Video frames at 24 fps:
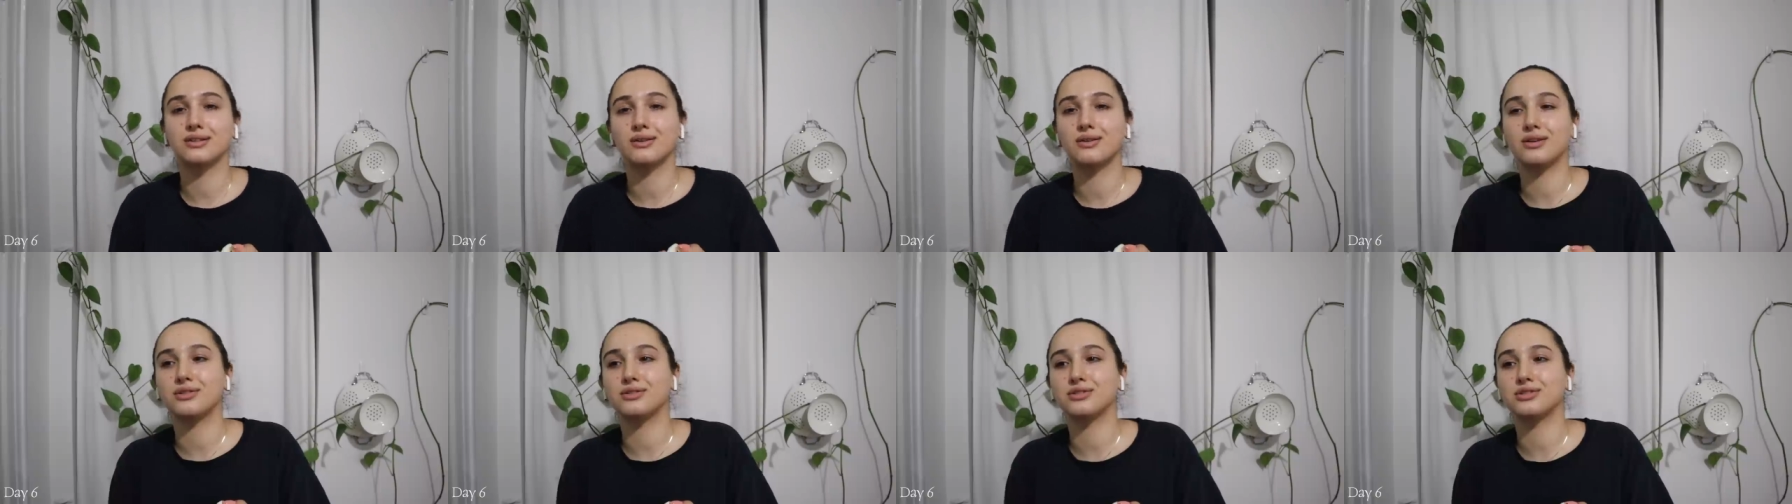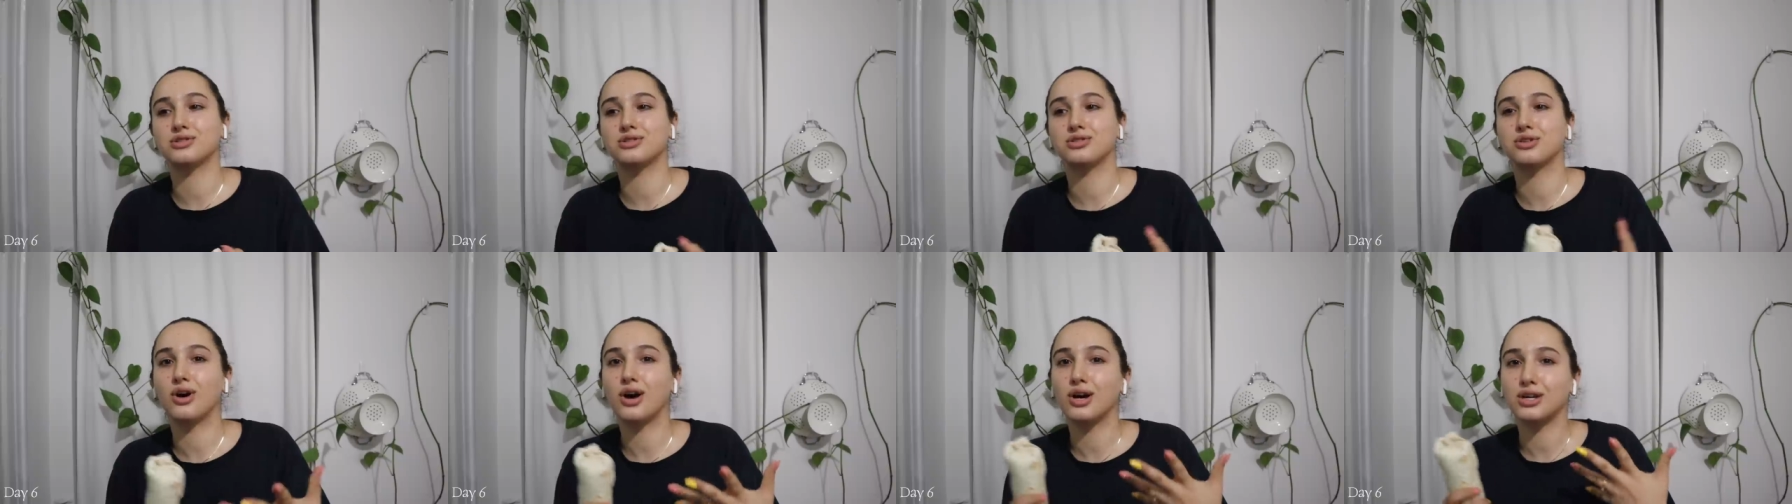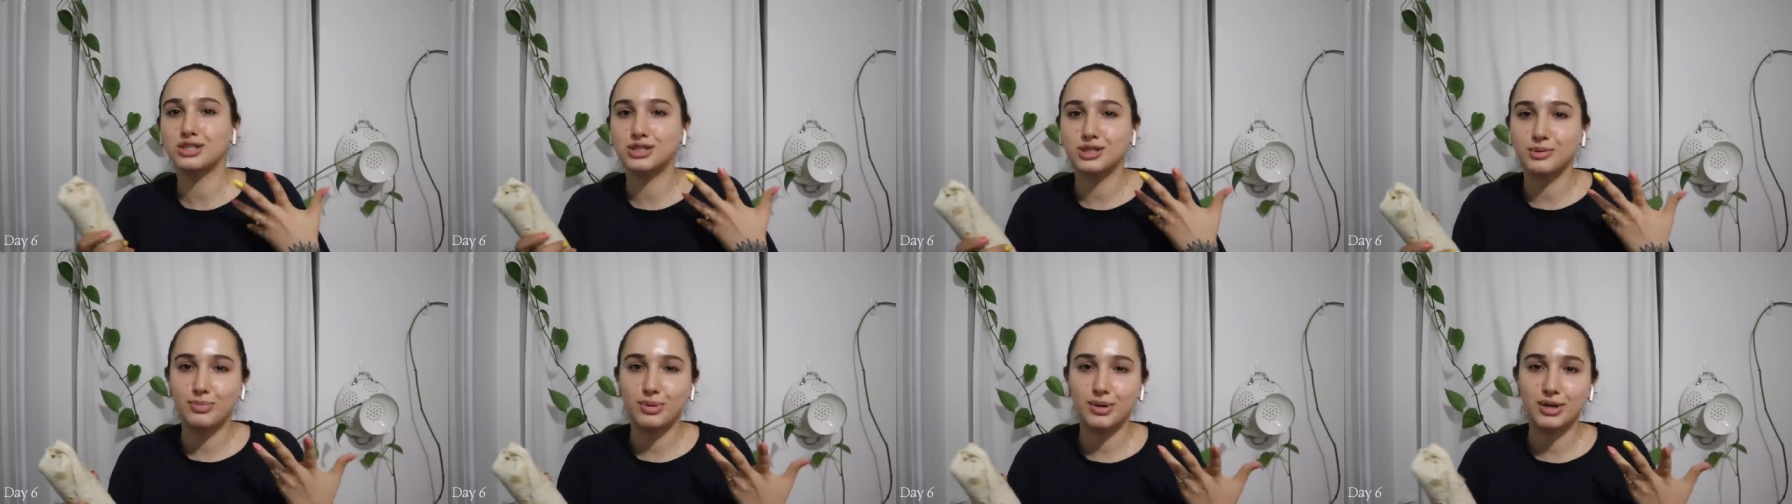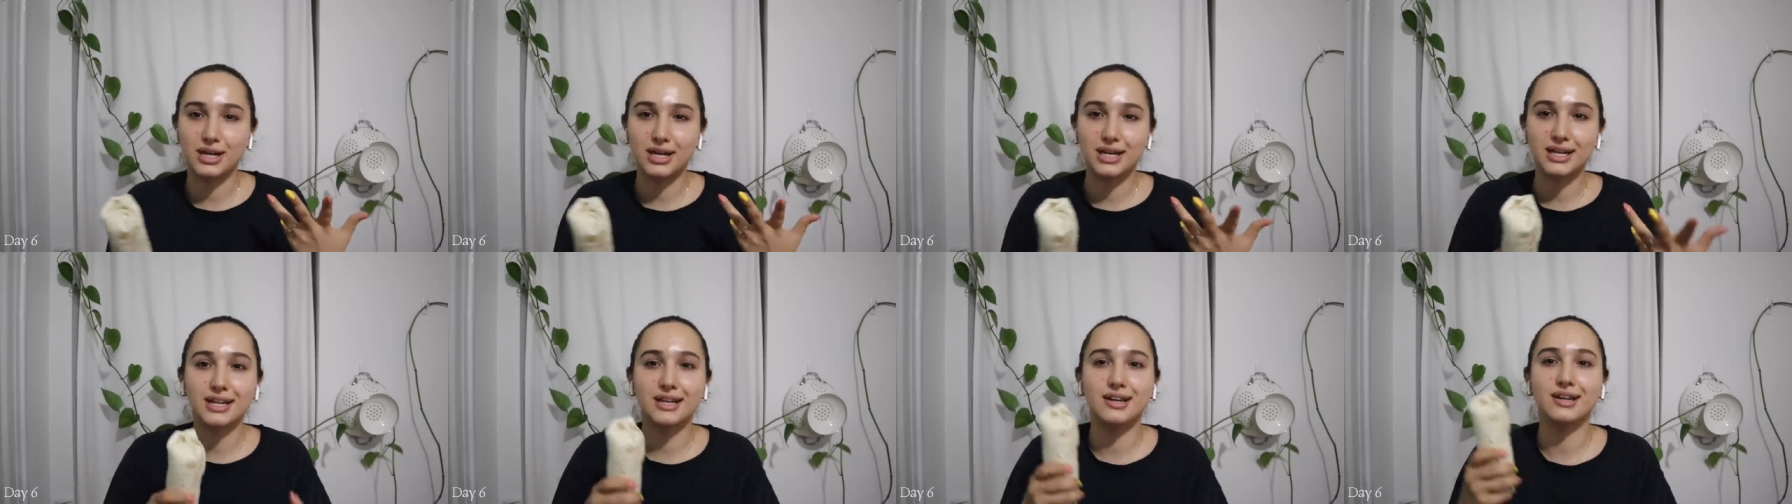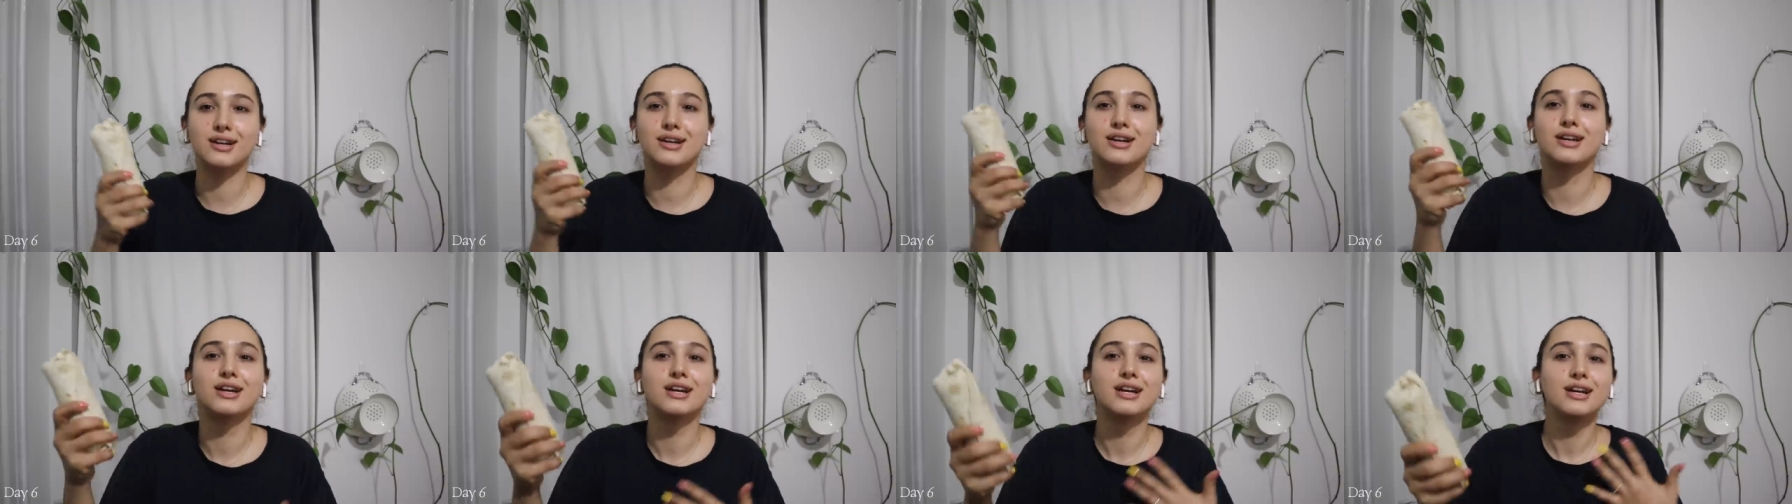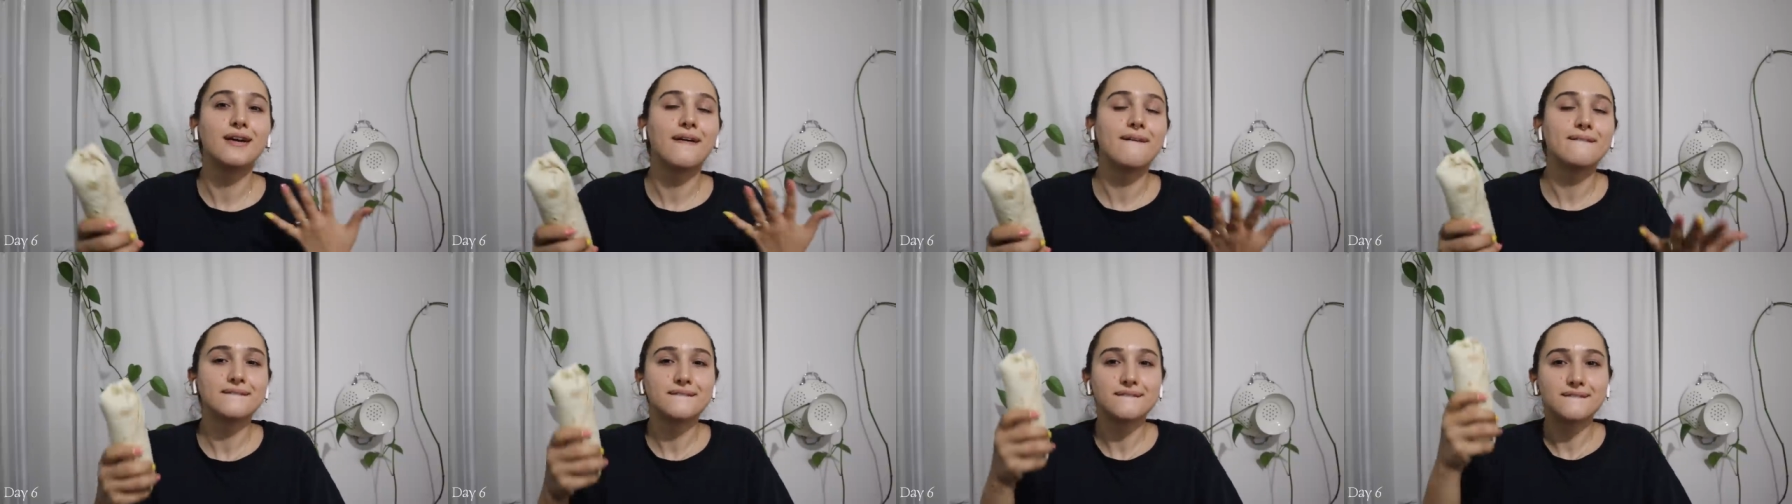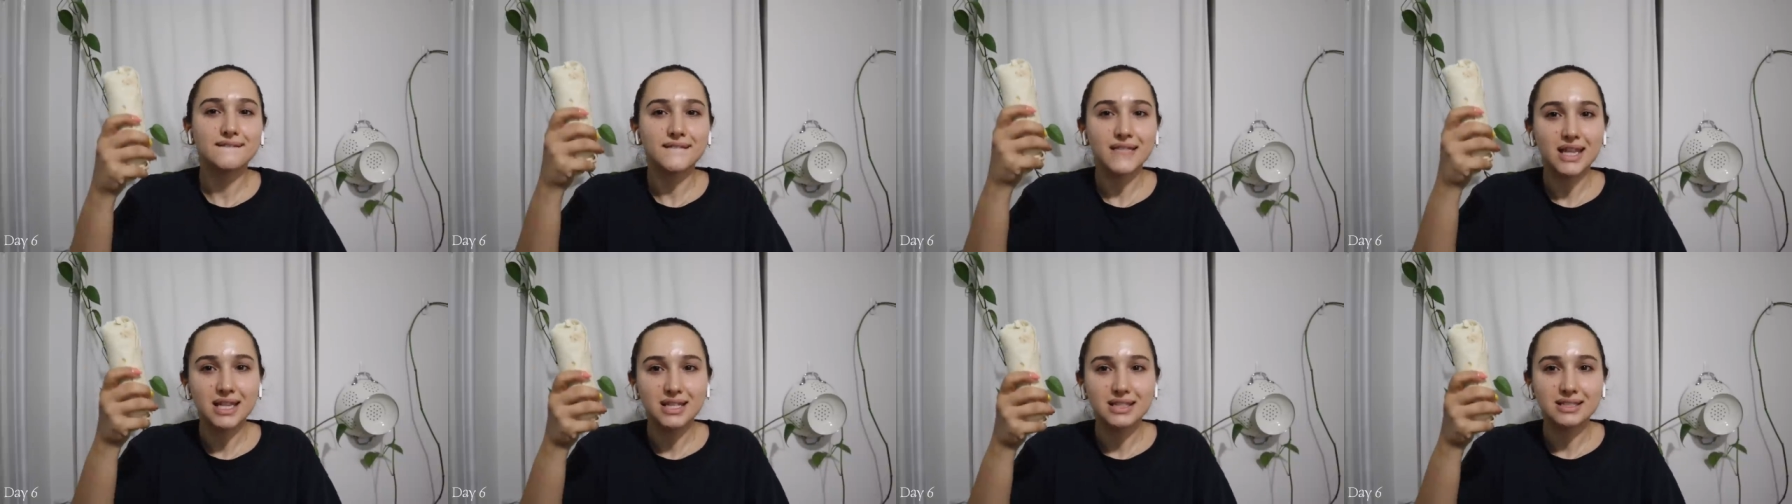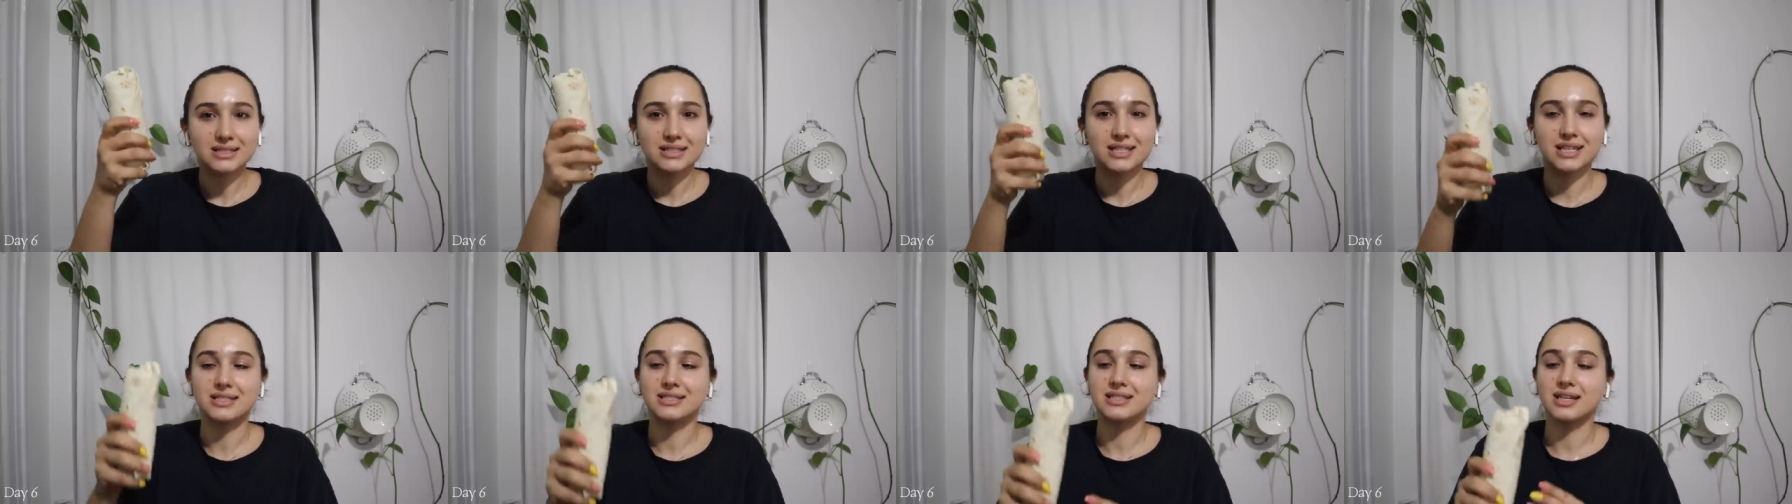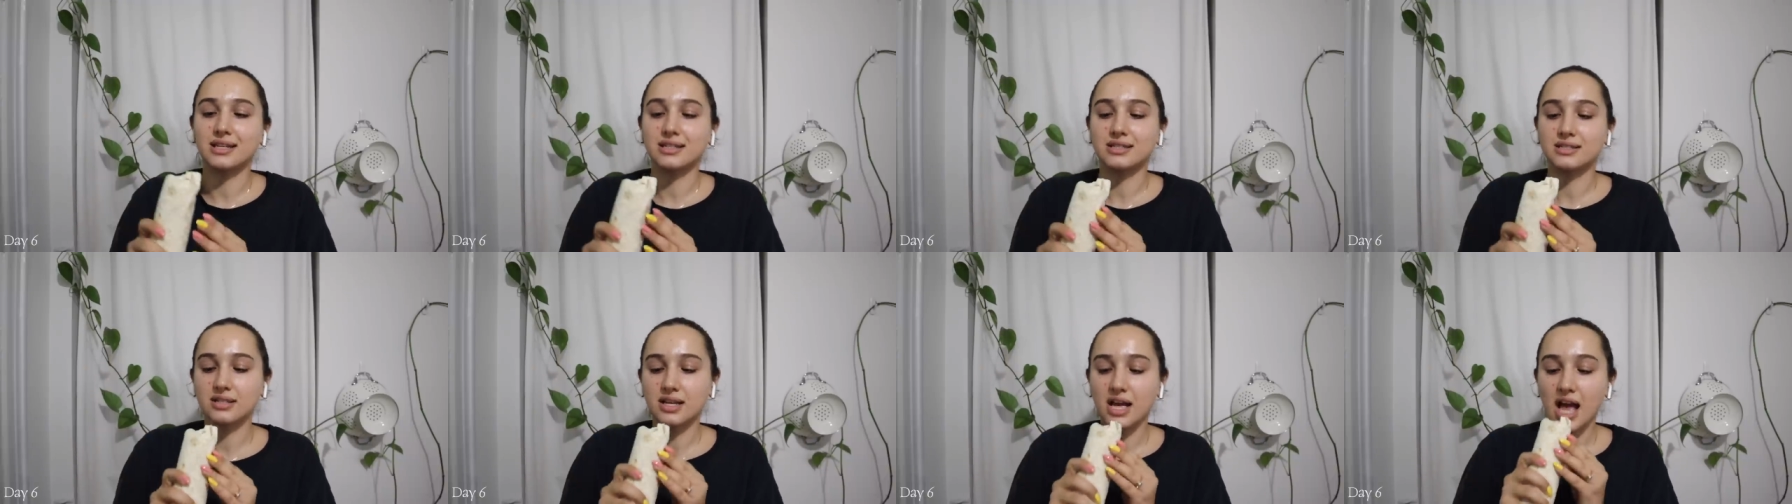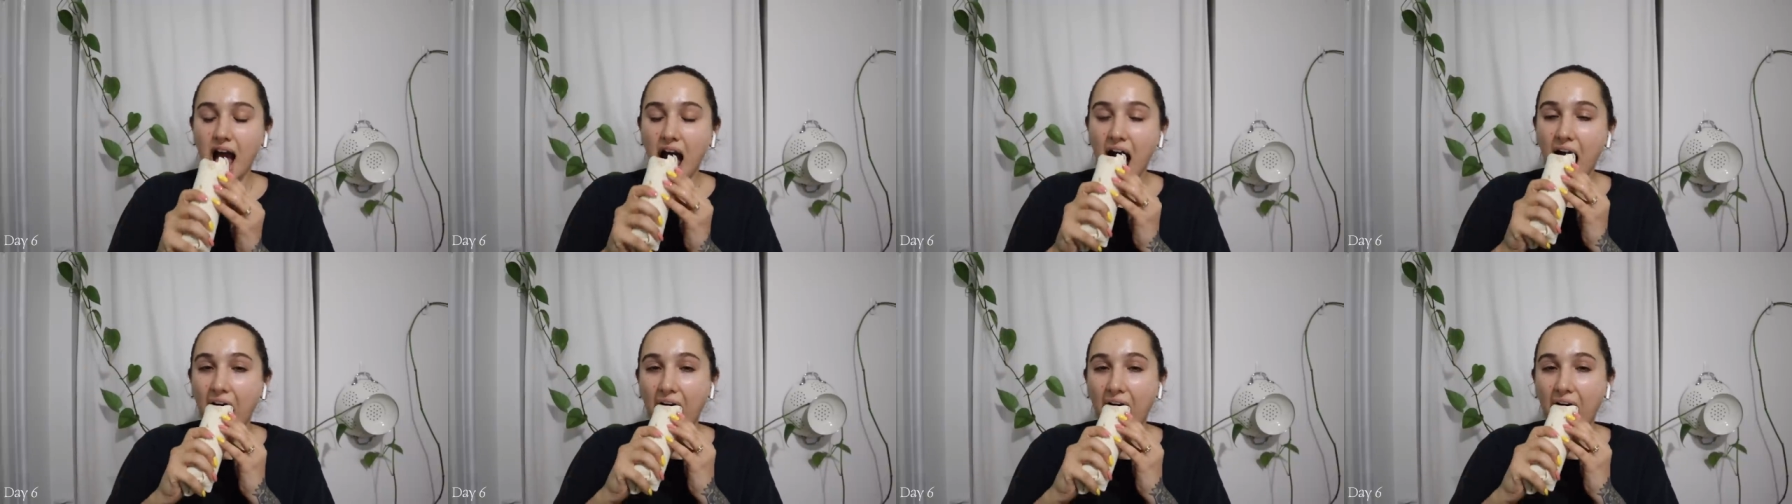other sauce to put in here. Taste test.